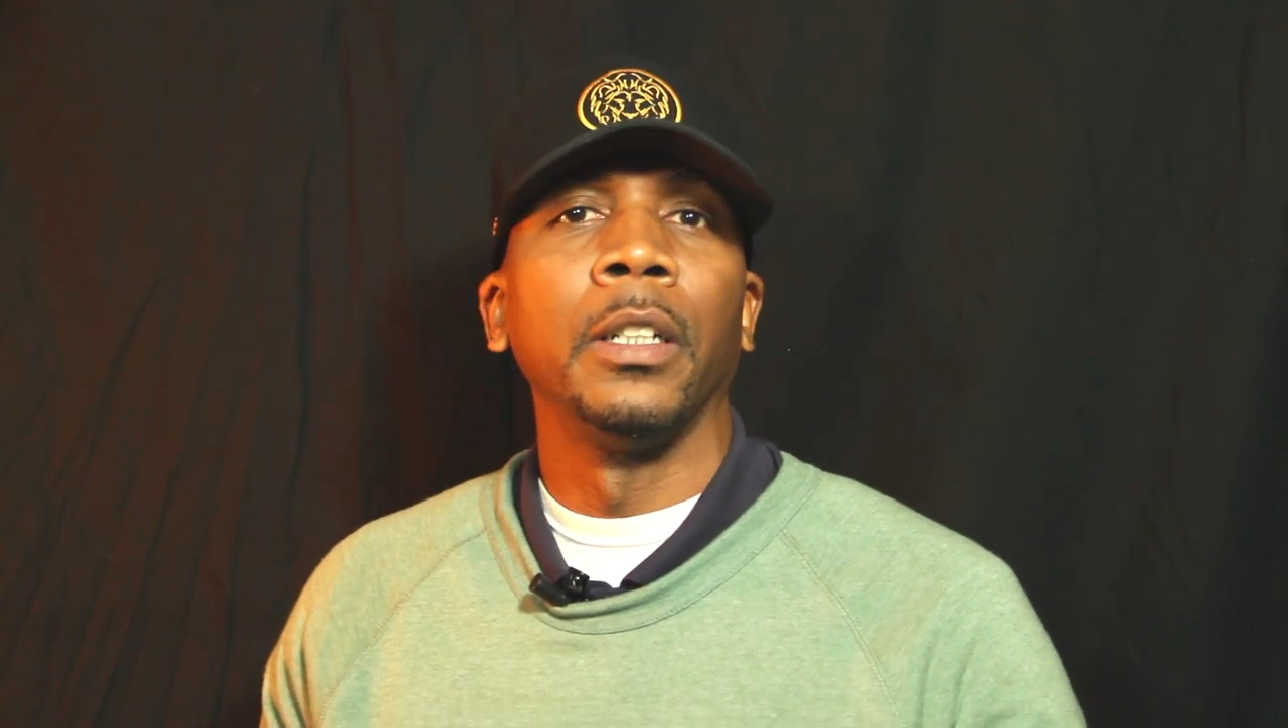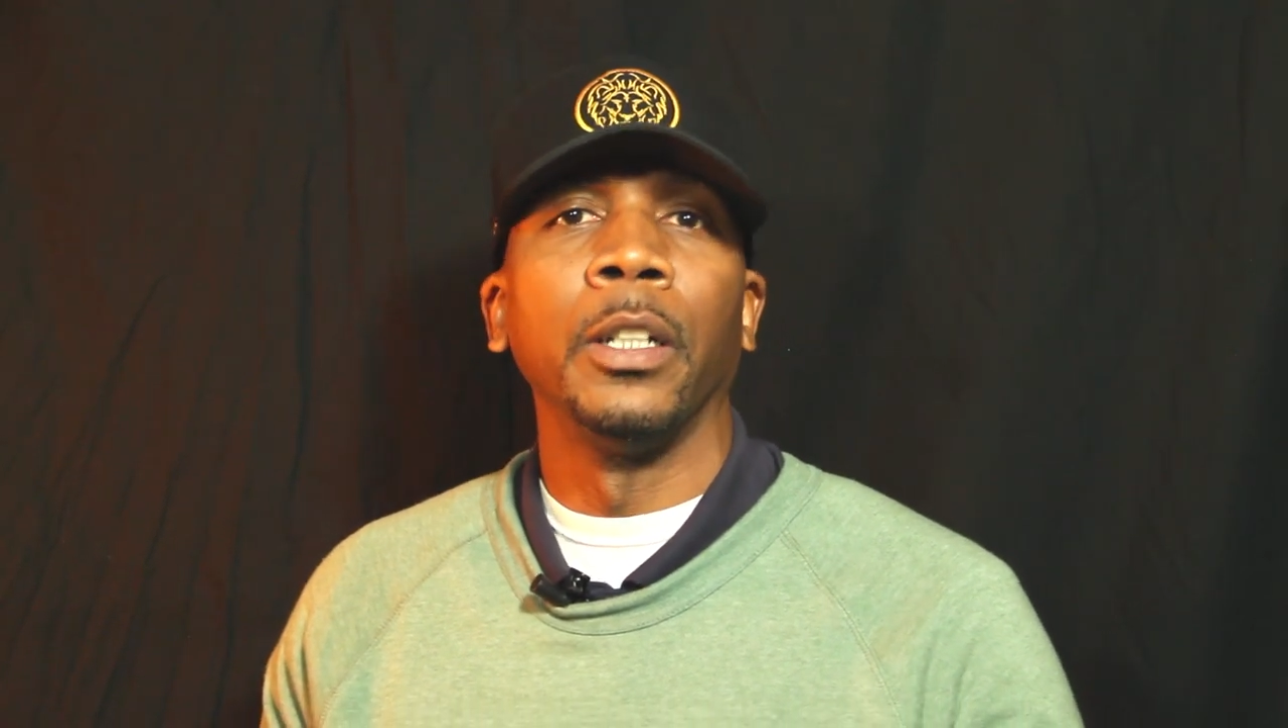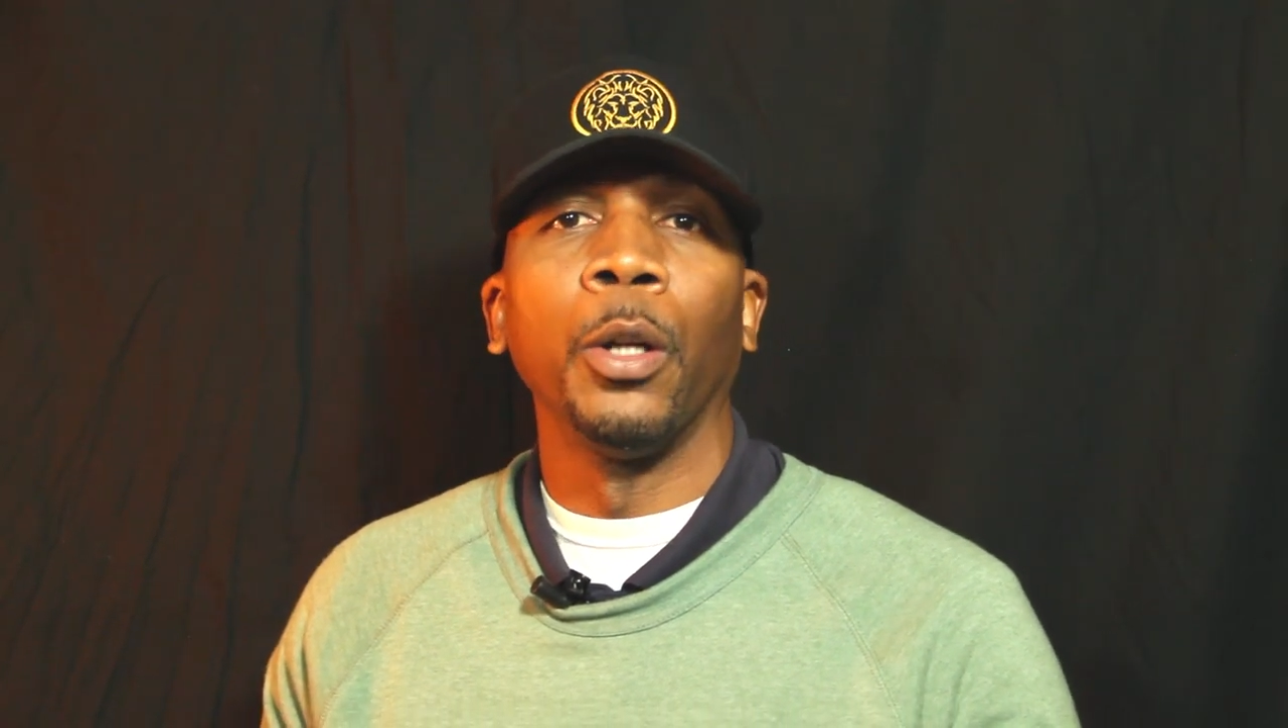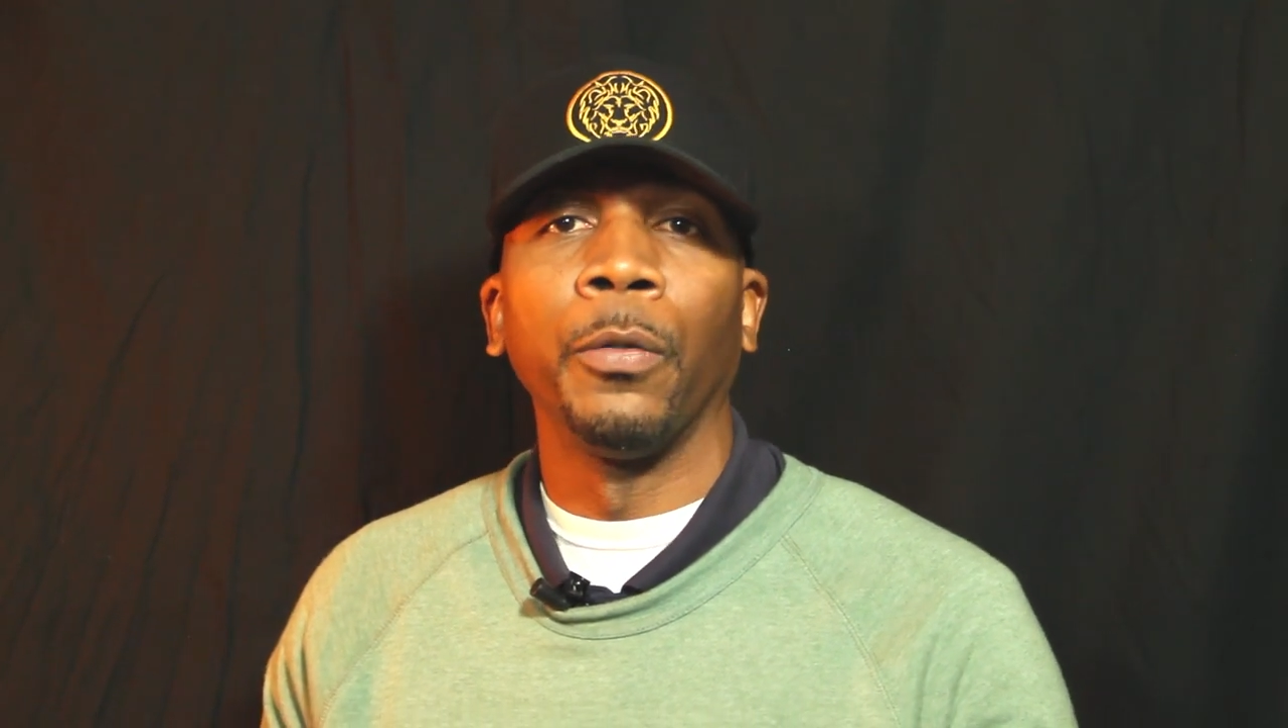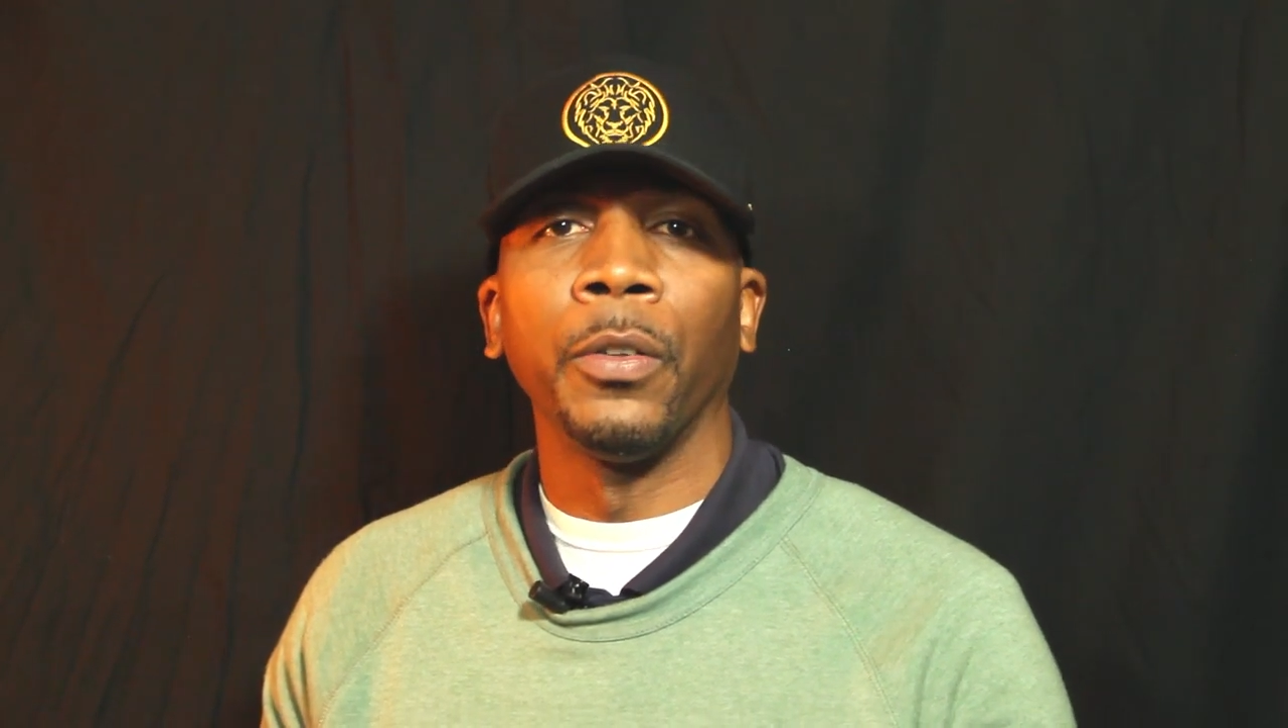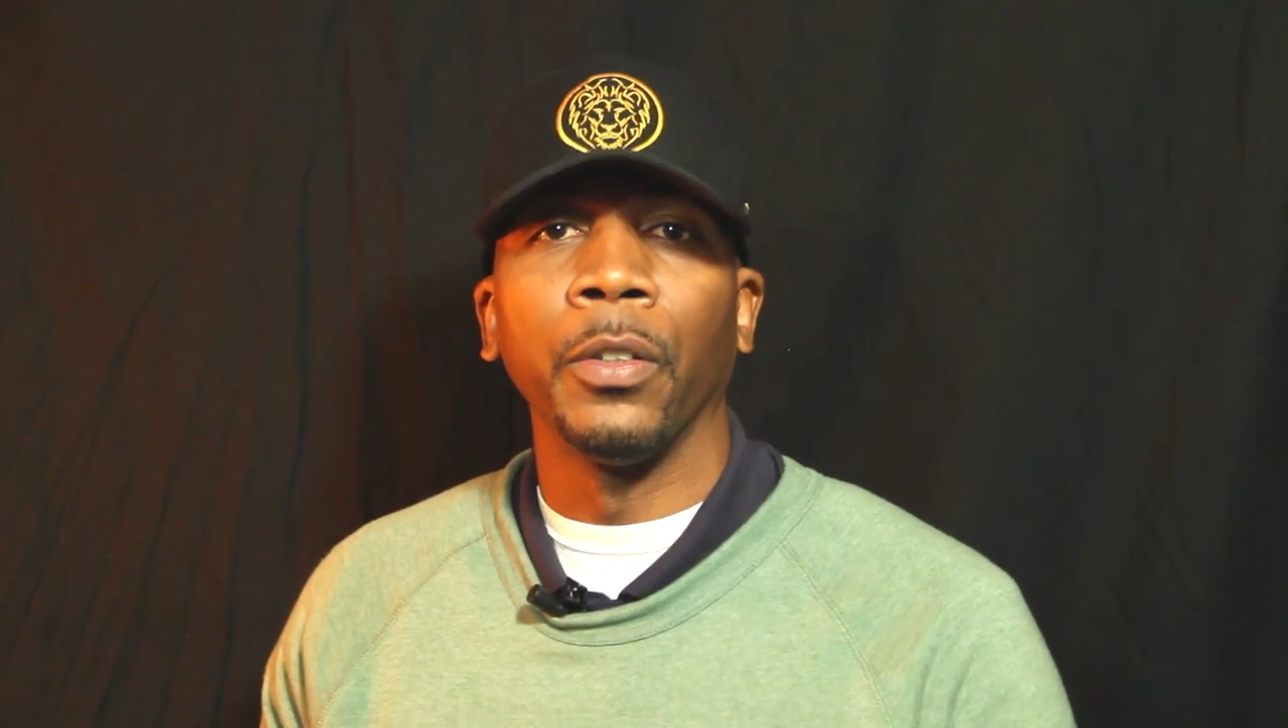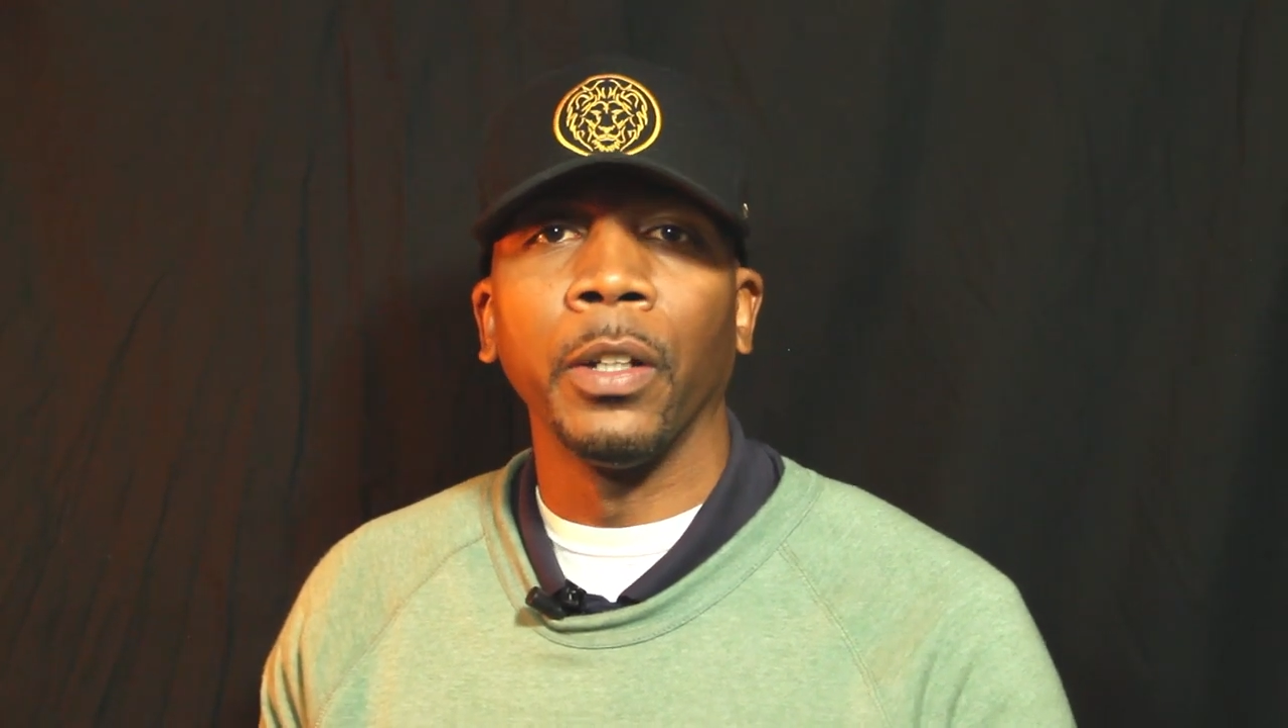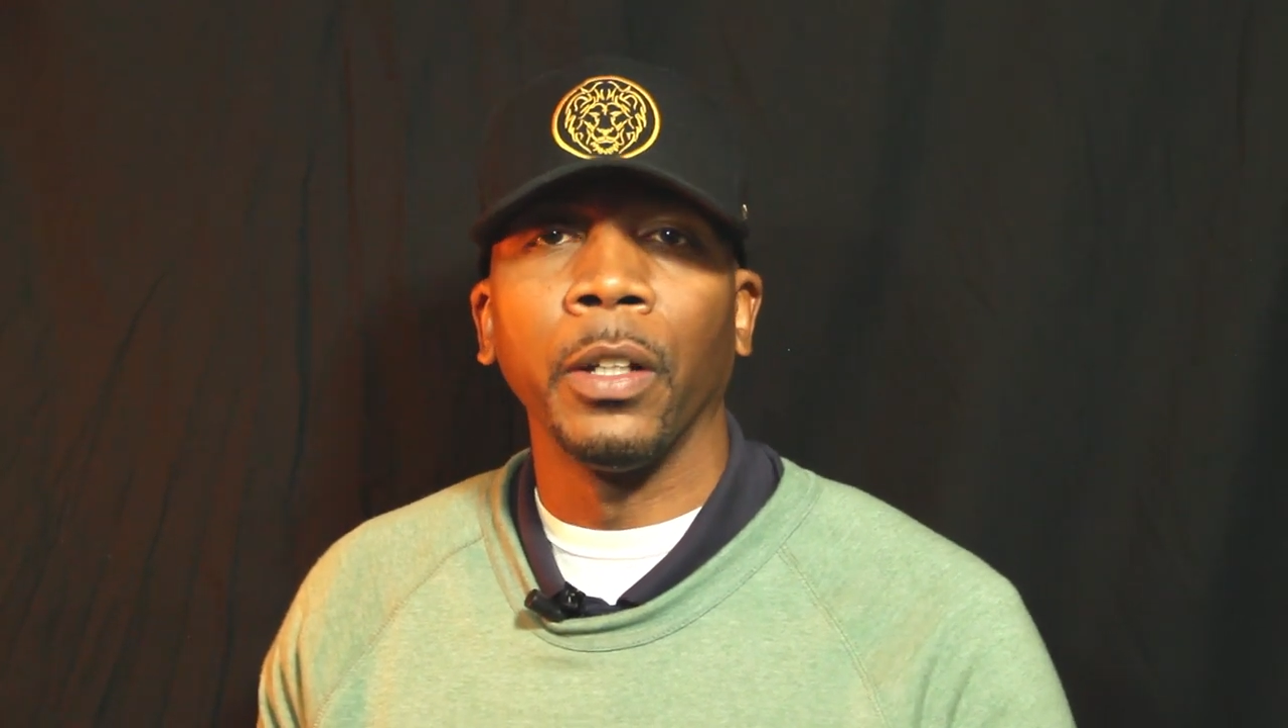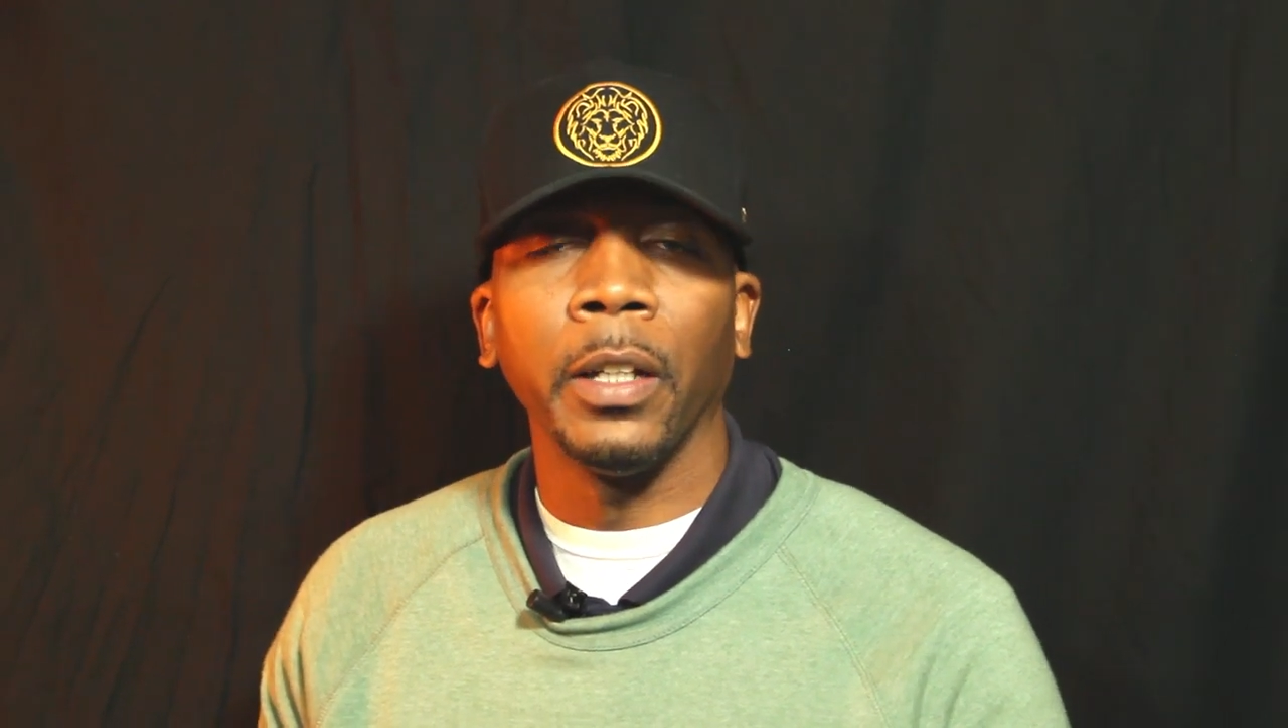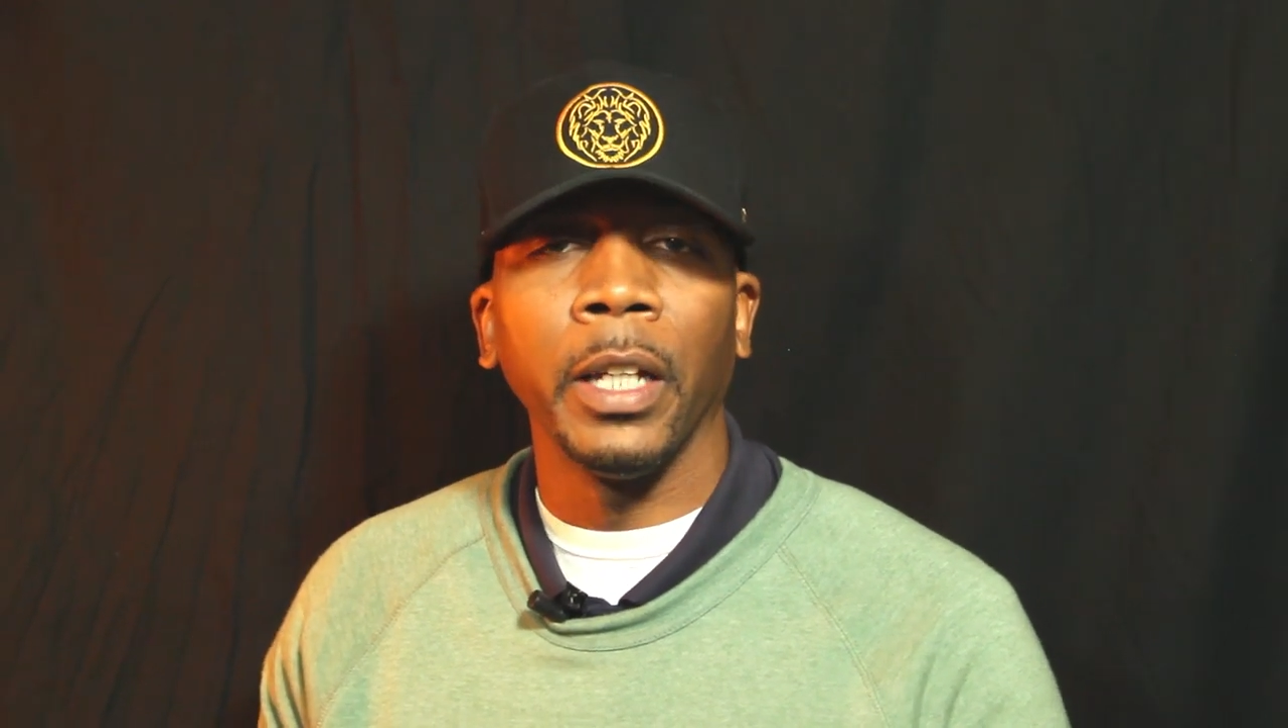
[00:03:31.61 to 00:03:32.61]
you know, if it's an